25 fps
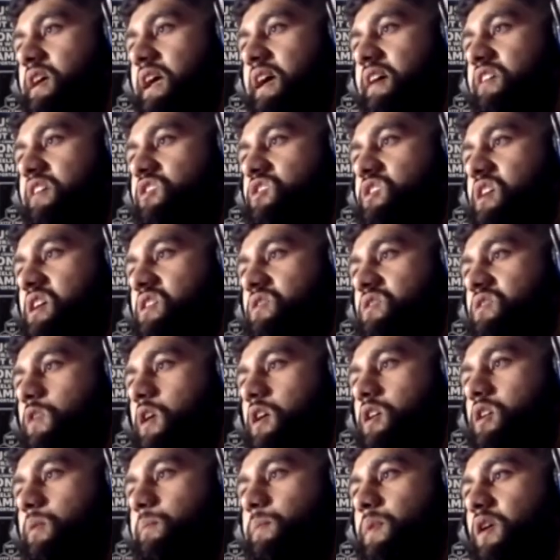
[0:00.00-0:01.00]
exchange
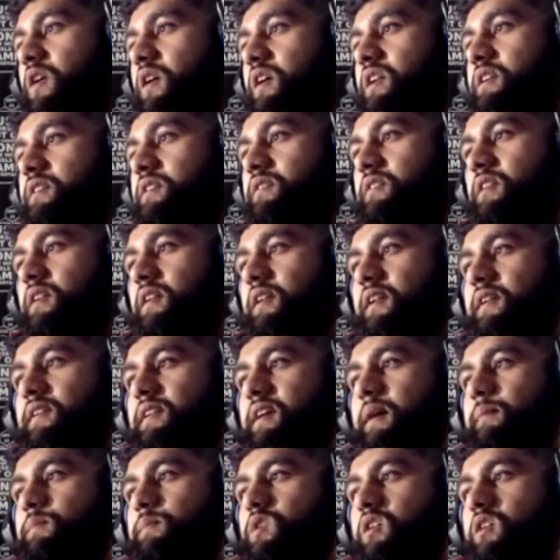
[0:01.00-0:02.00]
vulnerabilities in an
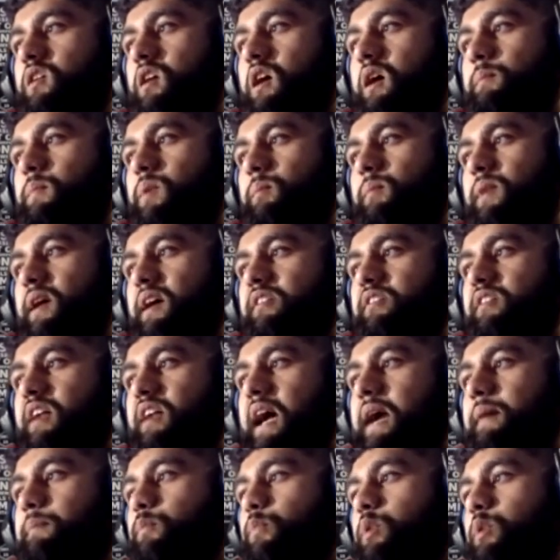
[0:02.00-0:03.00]
attempt to compromise
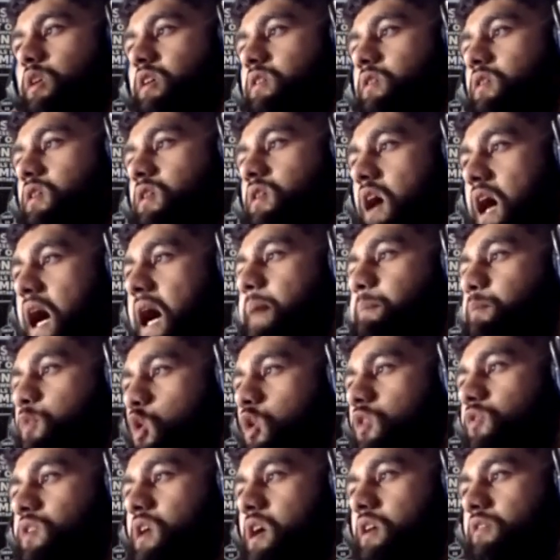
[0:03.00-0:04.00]

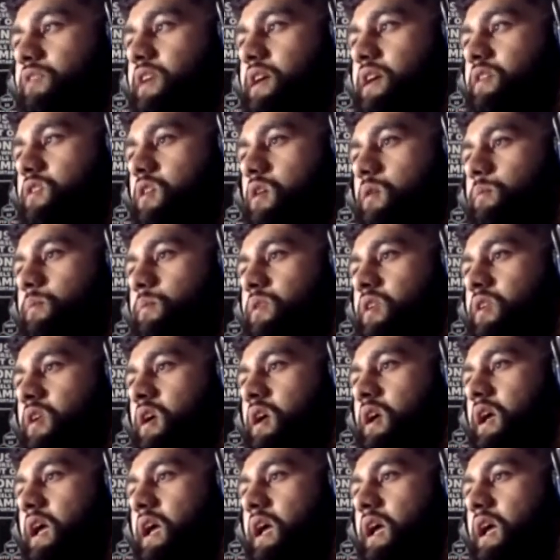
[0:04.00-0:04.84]
high-profile victims.